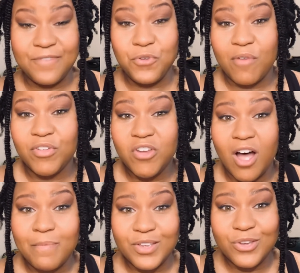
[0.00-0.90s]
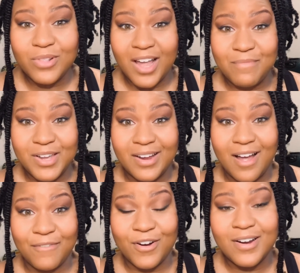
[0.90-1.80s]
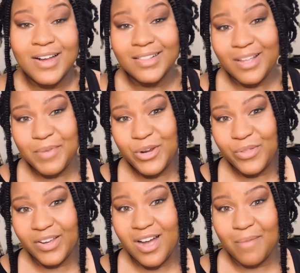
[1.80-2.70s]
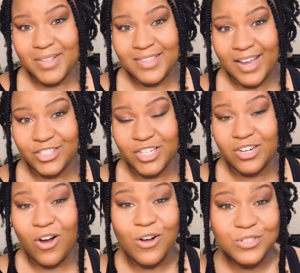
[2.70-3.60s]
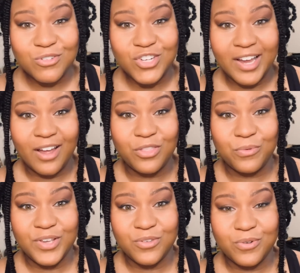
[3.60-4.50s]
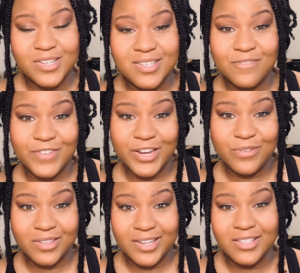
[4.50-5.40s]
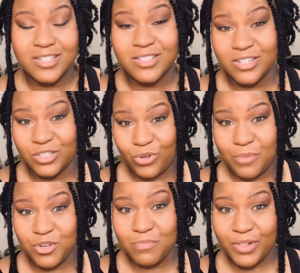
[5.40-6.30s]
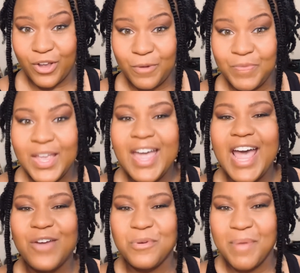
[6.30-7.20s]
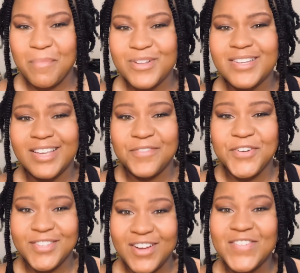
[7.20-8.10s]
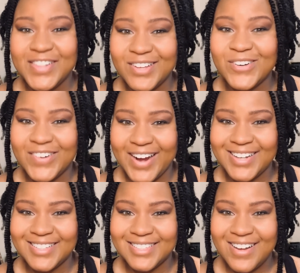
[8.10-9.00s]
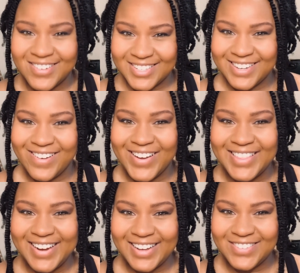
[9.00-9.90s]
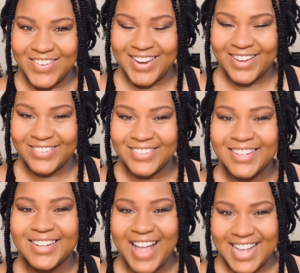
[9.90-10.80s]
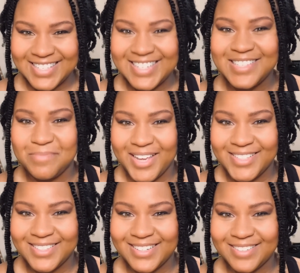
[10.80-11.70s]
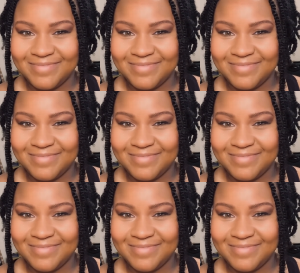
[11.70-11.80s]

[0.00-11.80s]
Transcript: If you have a topic you'd like me to cover, let me know in the comments section. Also, check out the resources and videos linked in the description below, and remember to give yourself a little grace. I'll see y'all in the next video. Class dismissed.